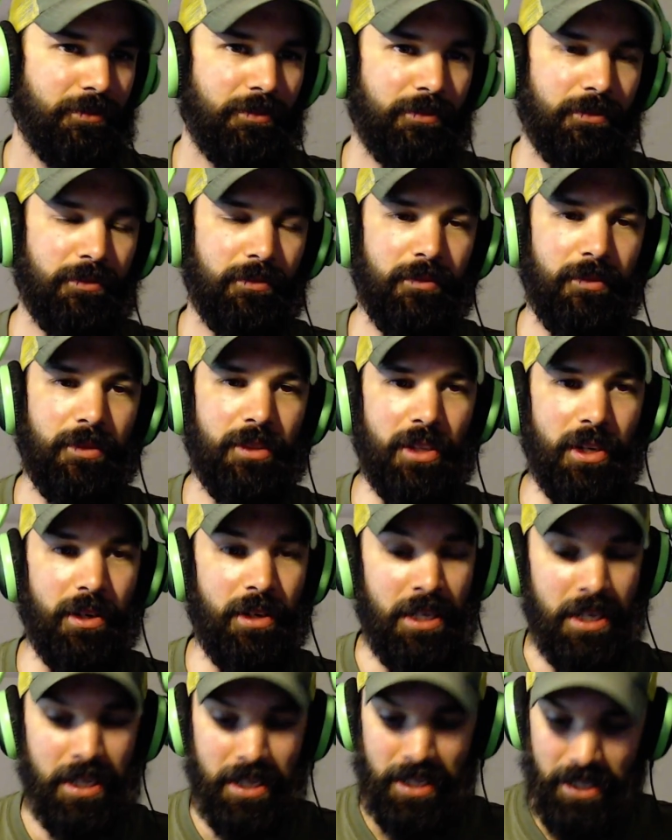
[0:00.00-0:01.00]
So
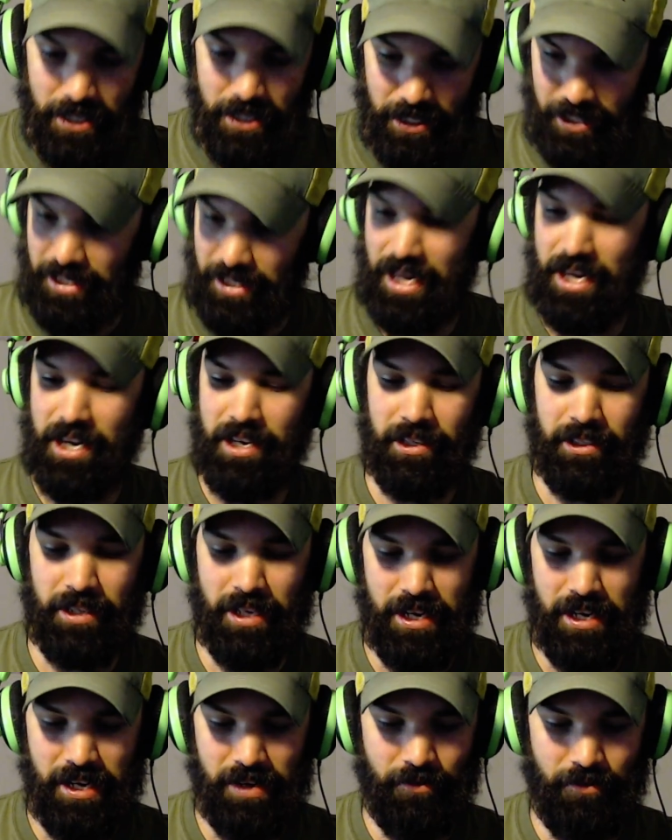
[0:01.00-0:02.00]
it is Canada
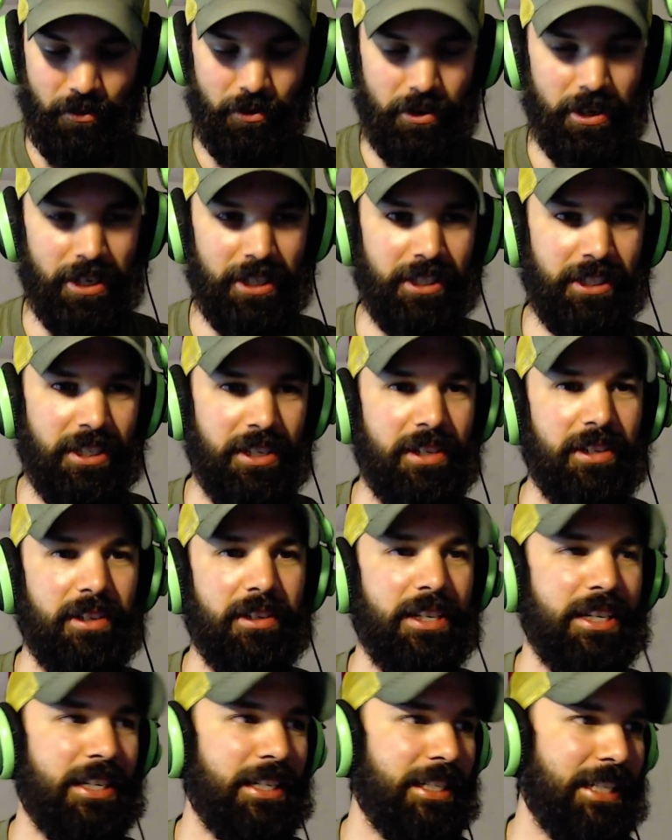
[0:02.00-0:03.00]
Day for us here
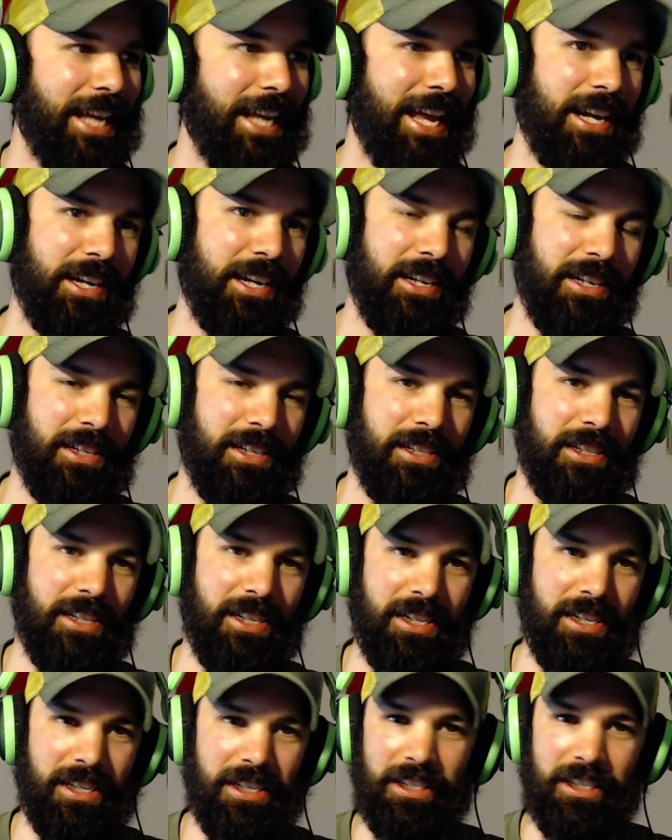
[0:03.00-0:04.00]
in Canada.
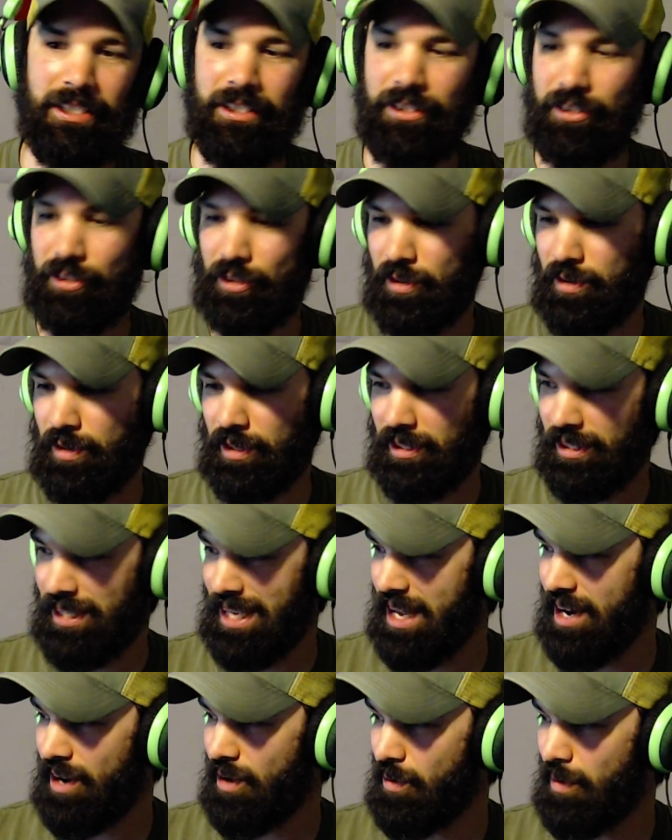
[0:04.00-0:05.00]
So it's
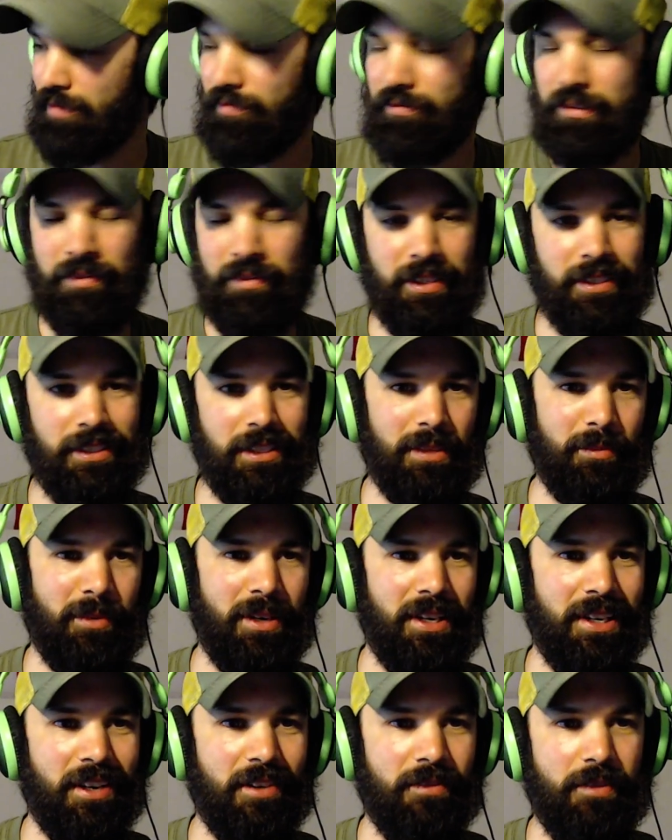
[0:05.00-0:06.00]
Canada 150, celebrating
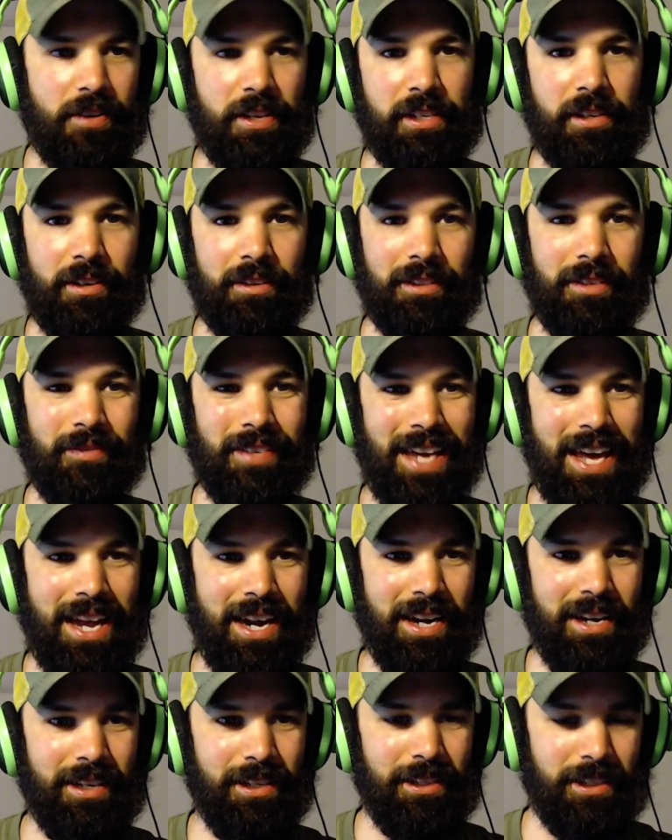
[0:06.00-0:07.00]
150 years of
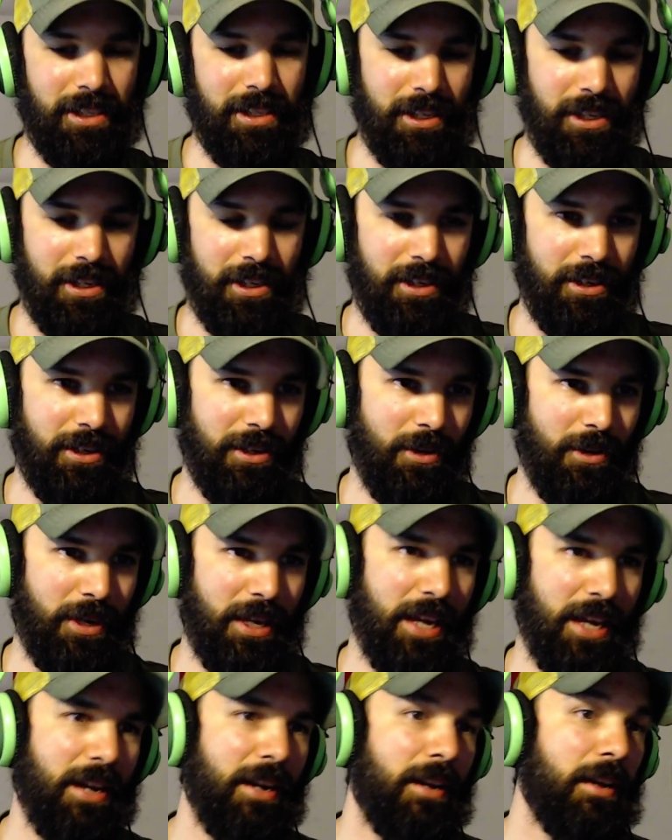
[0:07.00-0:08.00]
Canada. Go Canada.